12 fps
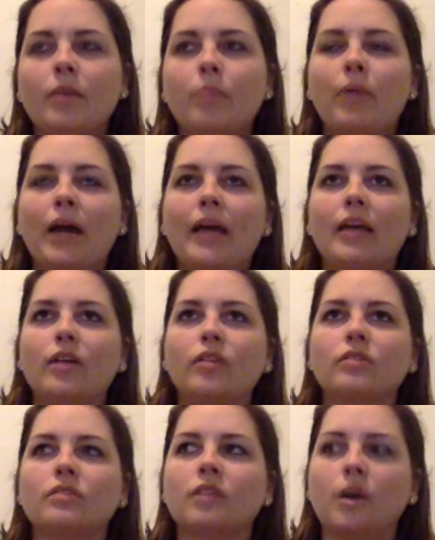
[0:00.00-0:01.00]
My
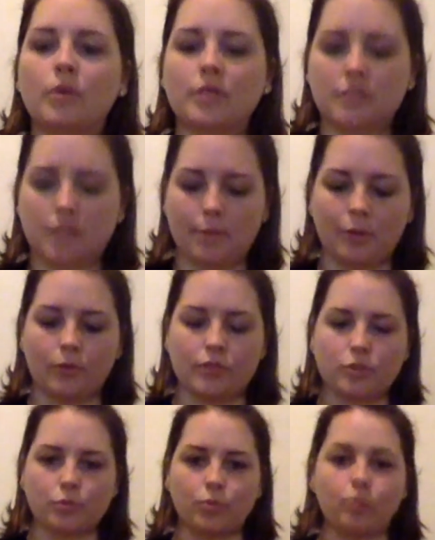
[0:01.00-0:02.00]
lower stomach, which
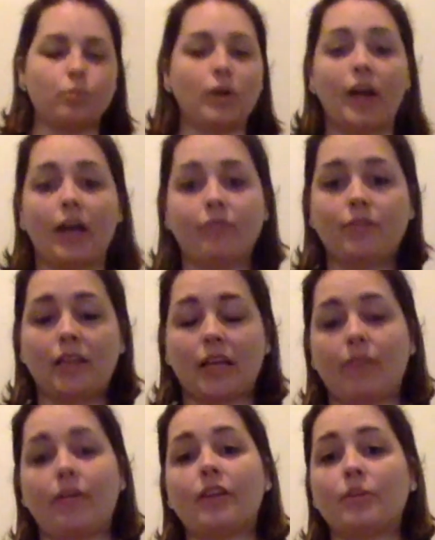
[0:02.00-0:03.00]
is where I feel like
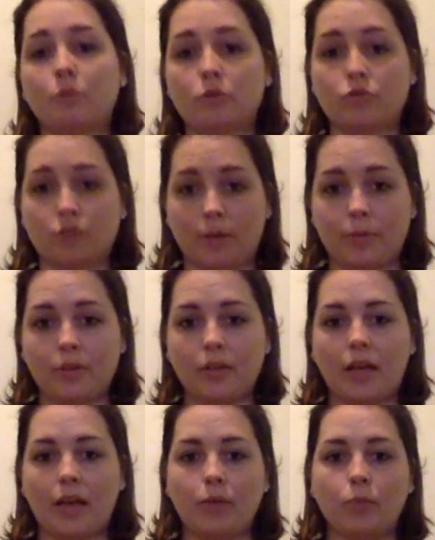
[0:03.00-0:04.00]
I've had the most trouble,
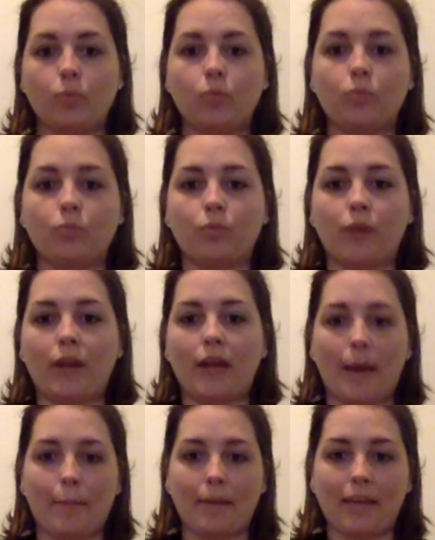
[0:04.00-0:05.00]
and right
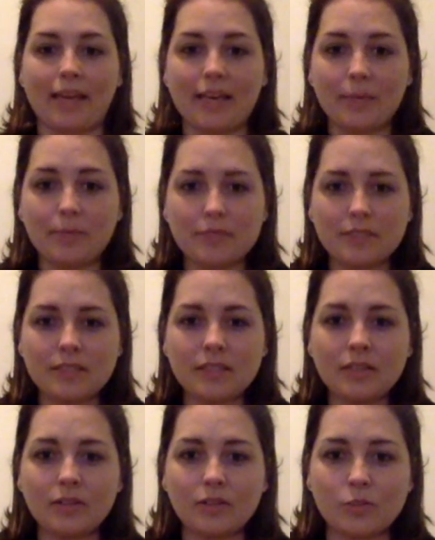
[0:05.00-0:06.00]
at my hips,
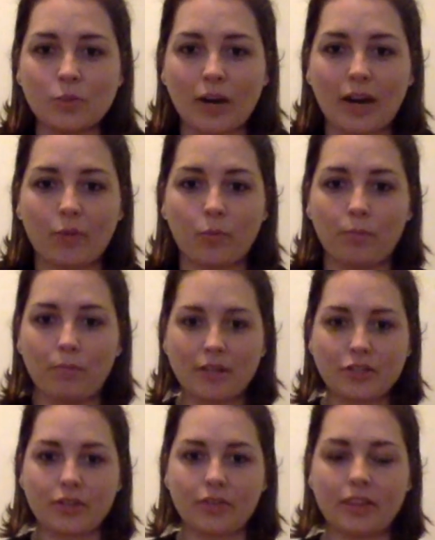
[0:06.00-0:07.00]
it's where I
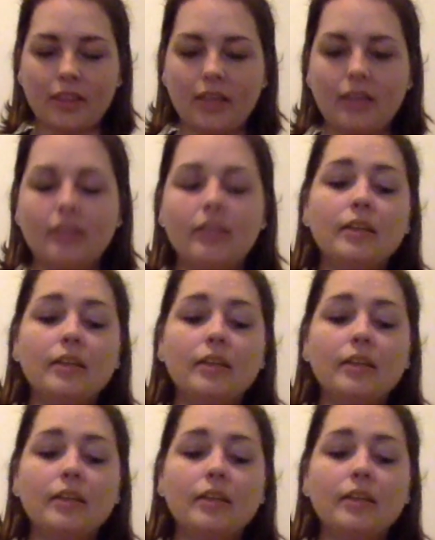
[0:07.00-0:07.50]
measure everything.